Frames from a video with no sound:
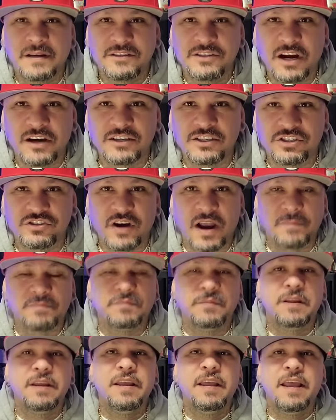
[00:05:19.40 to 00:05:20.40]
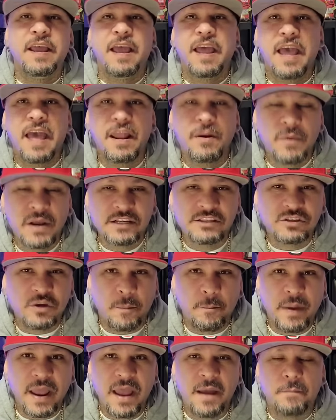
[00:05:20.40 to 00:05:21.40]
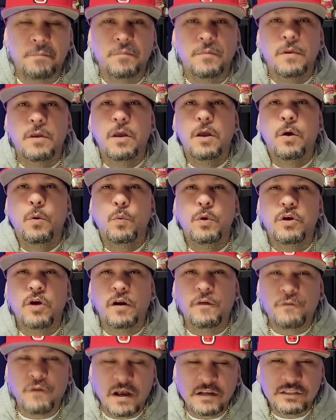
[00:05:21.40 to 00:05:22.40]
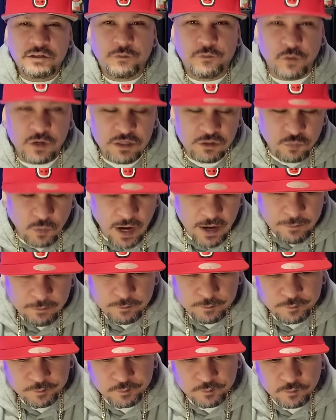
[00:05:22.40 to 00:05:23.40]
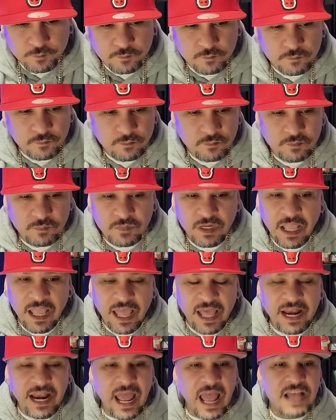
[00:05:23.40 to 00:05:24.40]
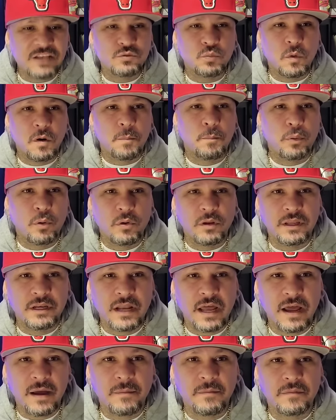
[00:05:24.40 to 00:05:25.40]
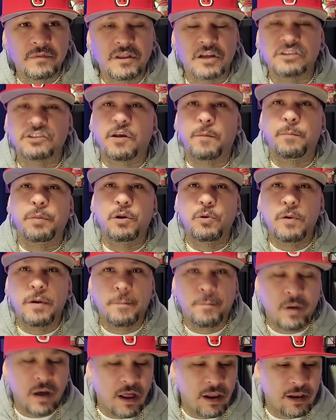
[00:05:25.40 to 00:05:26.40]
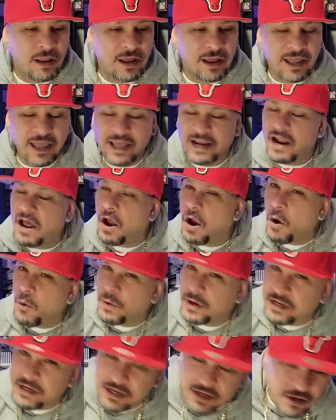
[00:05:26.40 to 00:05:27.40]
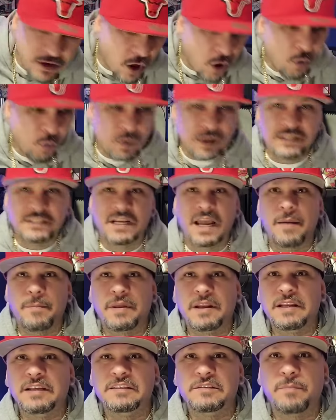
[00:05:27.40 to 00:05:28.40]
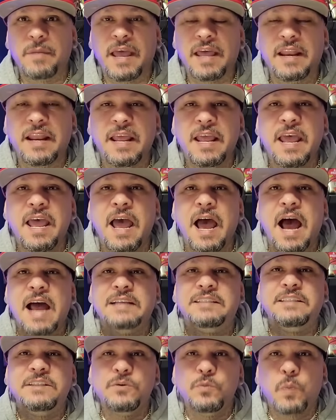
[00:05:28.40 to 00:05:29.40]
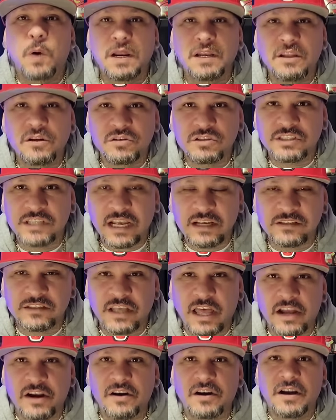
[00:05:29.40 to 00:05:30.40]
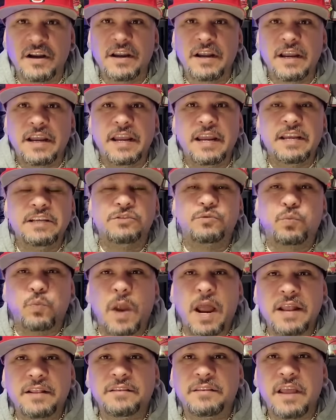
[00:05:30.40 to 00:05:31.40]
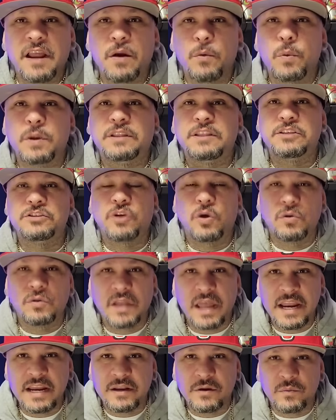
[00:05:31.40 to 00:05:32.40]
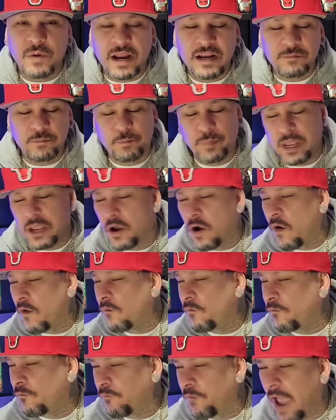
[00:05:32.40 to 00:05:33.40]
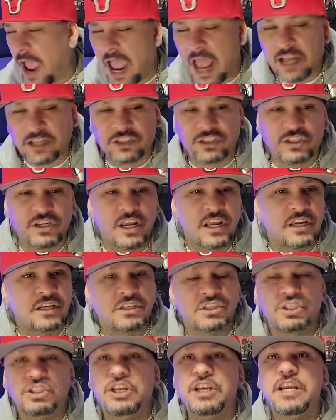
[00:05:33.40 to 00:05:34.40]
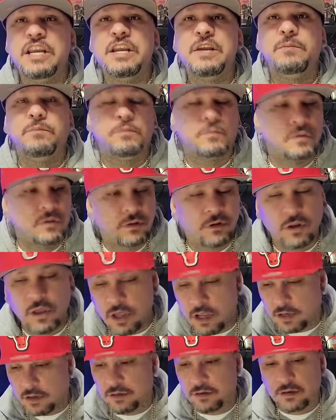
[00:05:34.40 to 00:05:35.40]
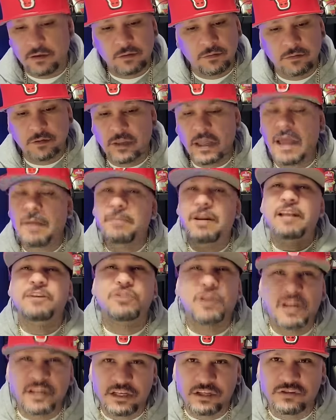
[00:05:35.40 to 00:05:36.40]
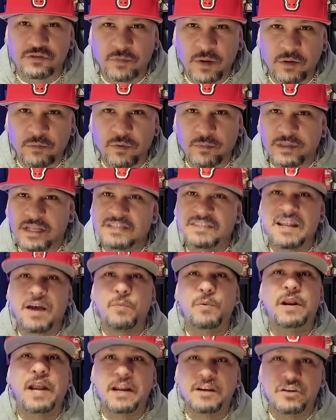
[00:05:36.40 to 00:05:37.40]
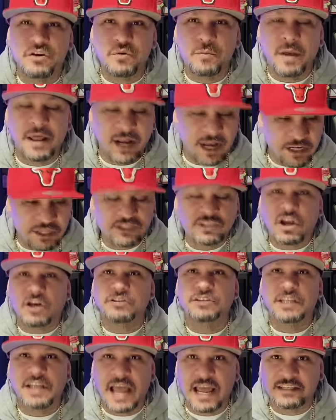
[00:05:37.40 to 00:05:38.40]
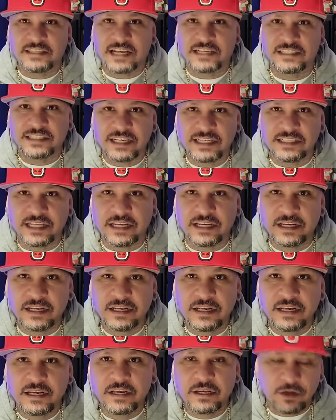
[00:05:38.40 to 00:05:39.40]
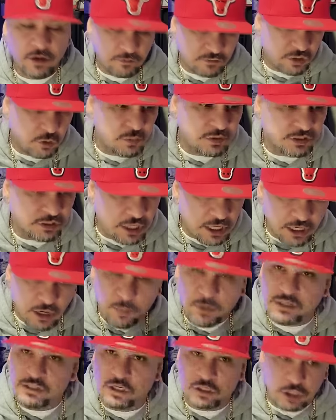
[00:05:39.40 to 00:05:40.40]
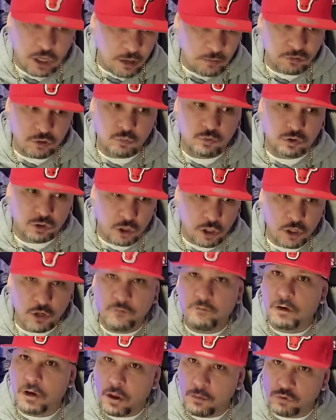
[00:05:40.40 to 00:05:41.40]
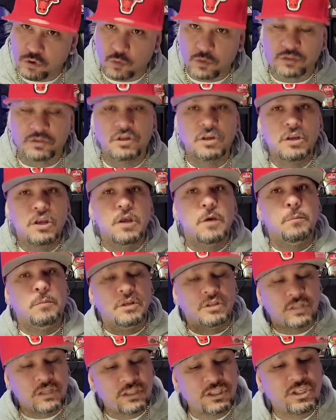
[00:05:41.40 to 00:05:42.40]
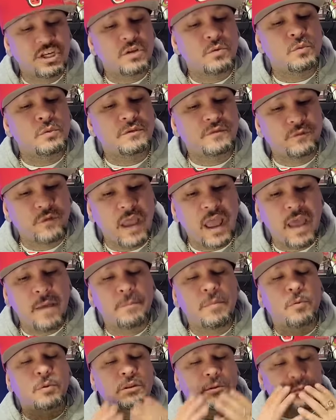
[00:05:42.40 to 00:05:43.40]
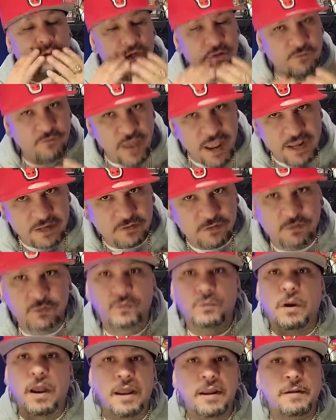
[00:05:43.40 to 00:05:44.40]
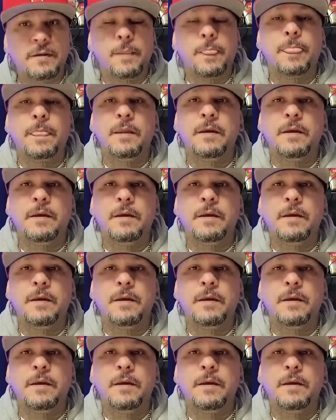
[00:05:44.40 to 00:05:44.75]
charges drop. Anyway, so bam, we go to Foster Freeze, right? And as we're pulling up, there's a blue Impala. And I already know what time it is, man. I see one little Southsider. He's right there with this old lady, right? Big old fat chick. She, look, I'm not trying to disrespect women. That's not what I do, man. I just calls it as I sees it. You know, if she was thin, I would have said, damn, she was thin and voluptuous. But this chick was fat, but with a pretty face, right?